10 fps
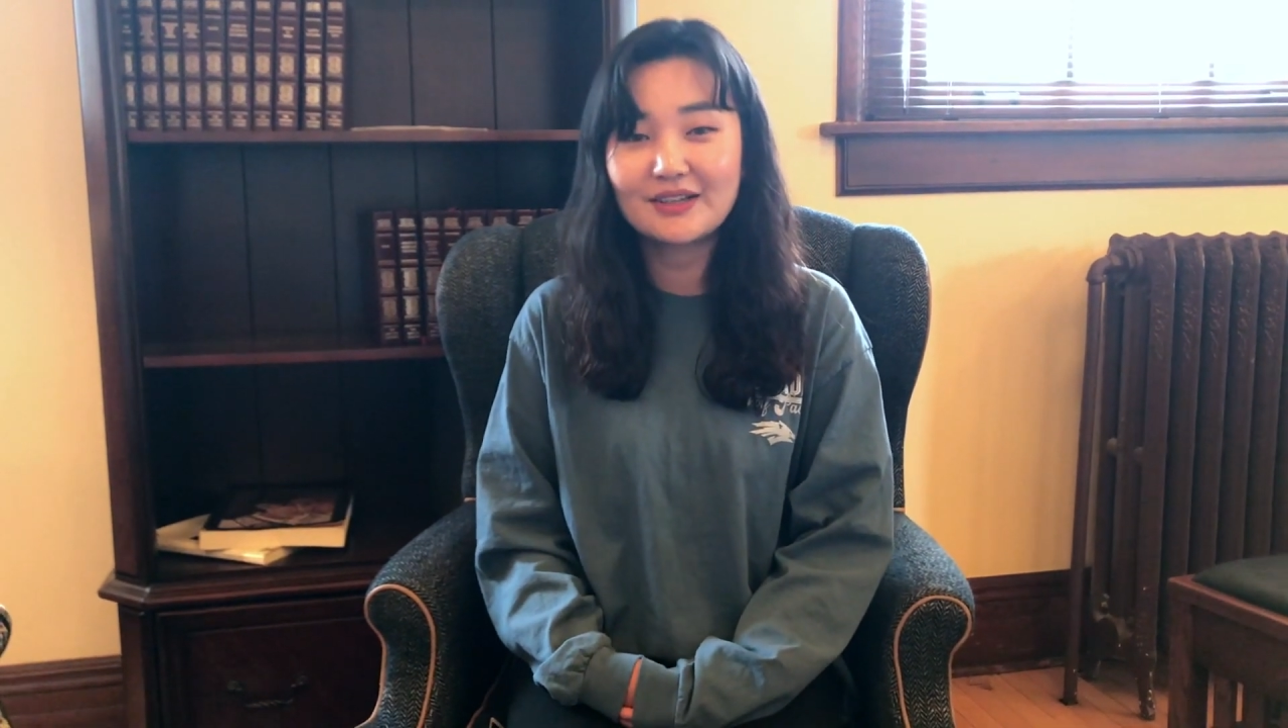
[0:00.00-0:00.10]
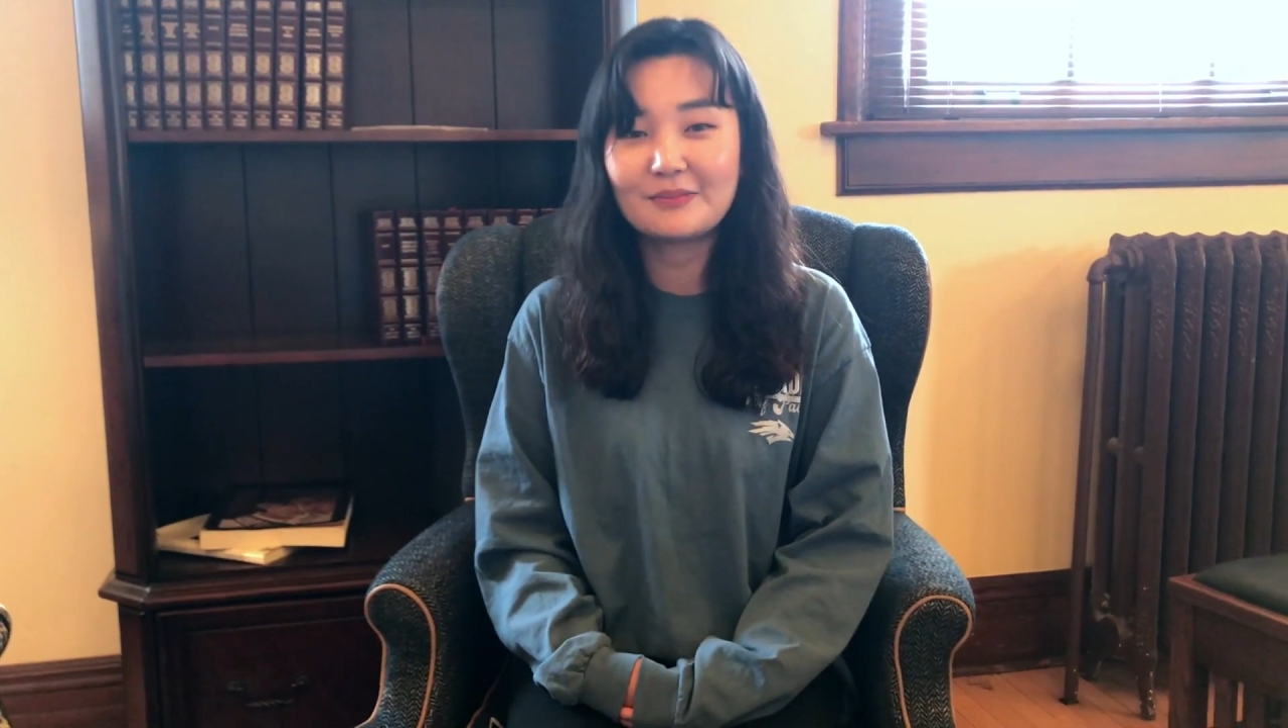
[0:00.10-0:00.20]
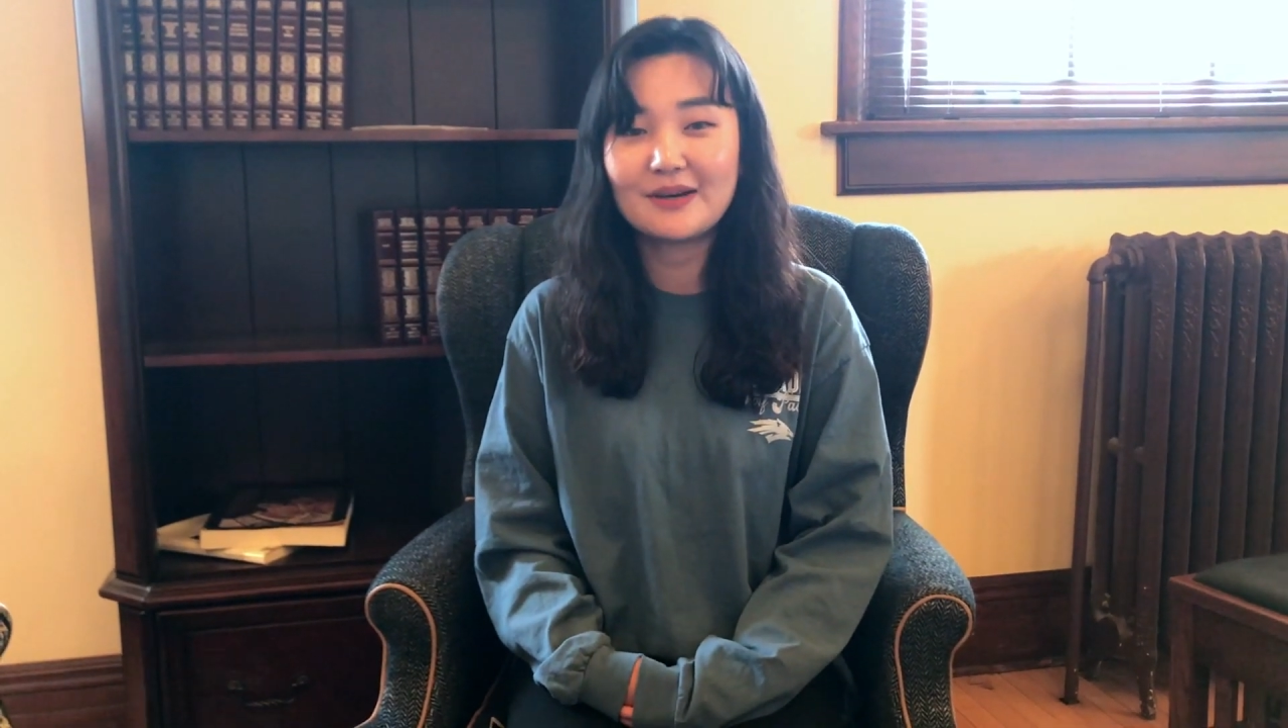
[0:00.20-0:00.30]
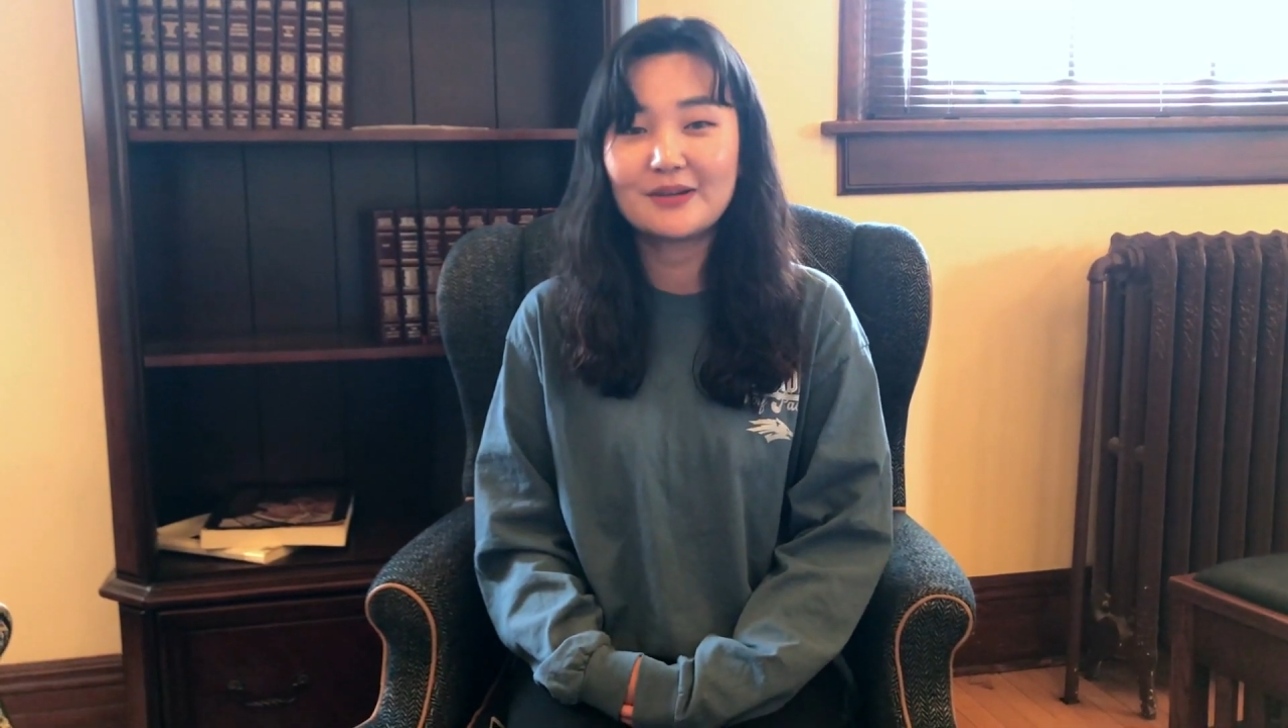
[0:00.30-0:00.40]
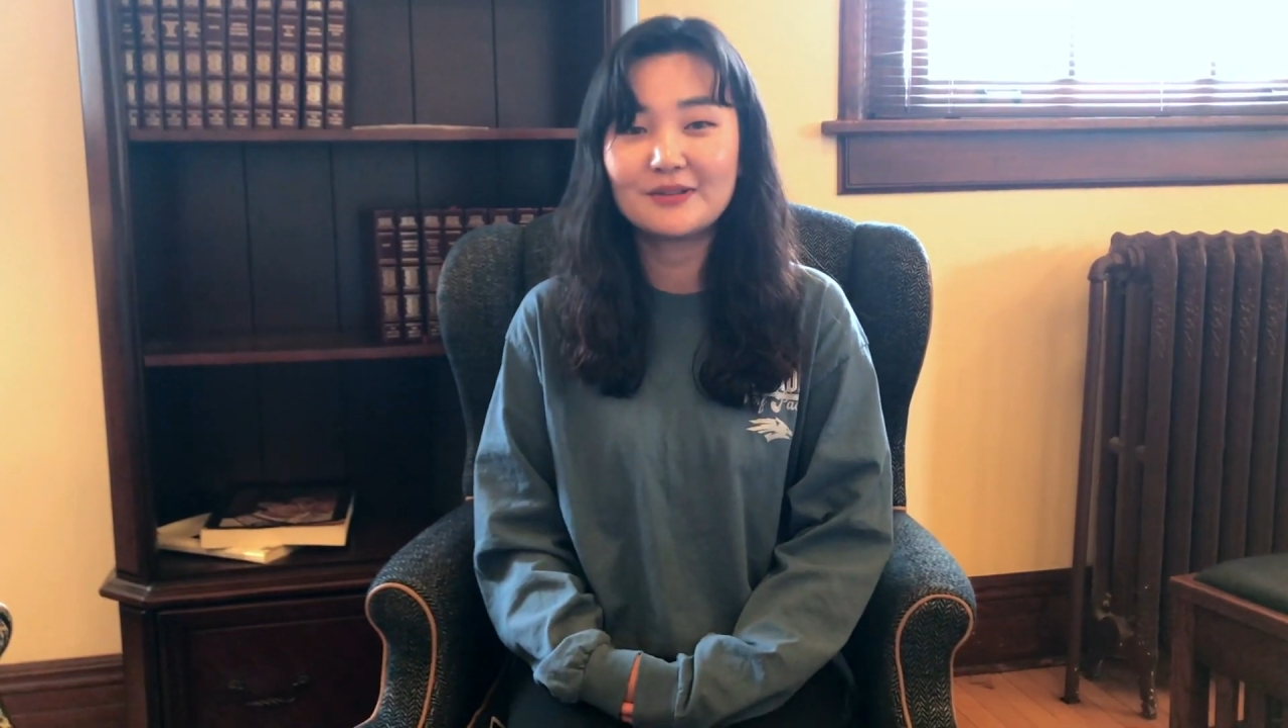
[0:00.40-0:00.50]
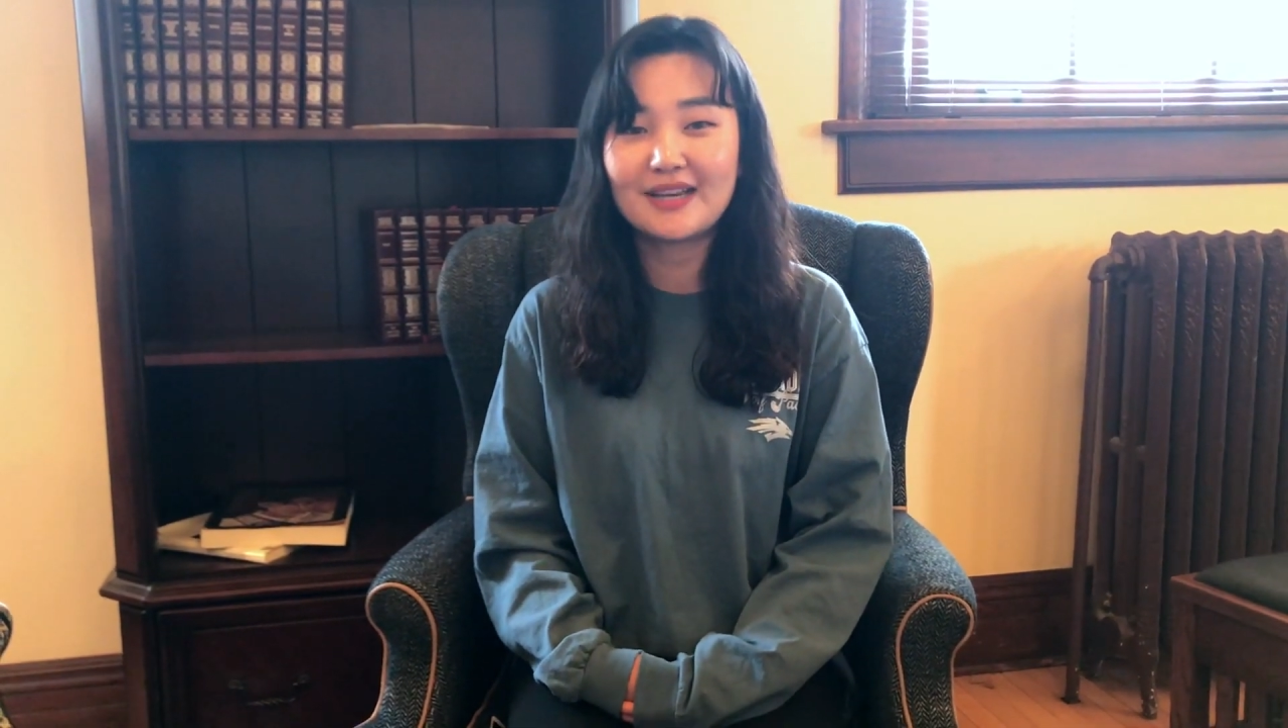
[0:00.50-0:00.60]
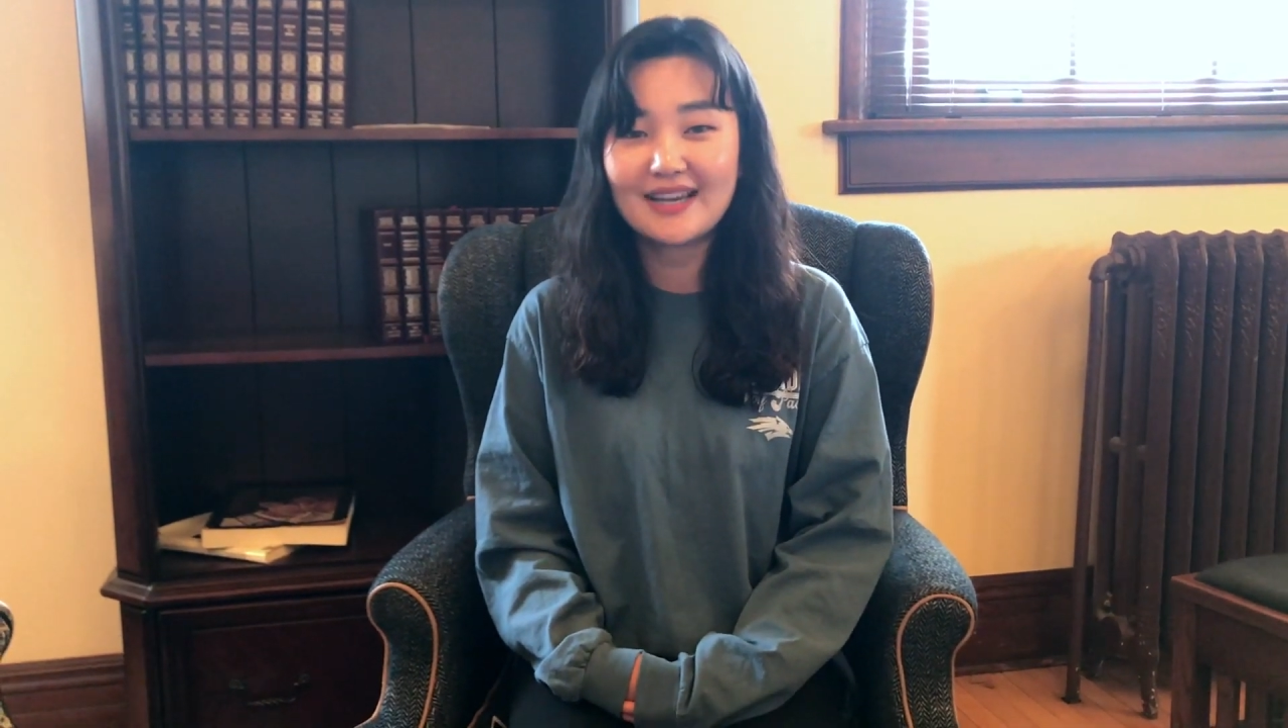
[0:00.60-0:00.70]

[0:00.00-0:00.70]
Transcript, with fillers: about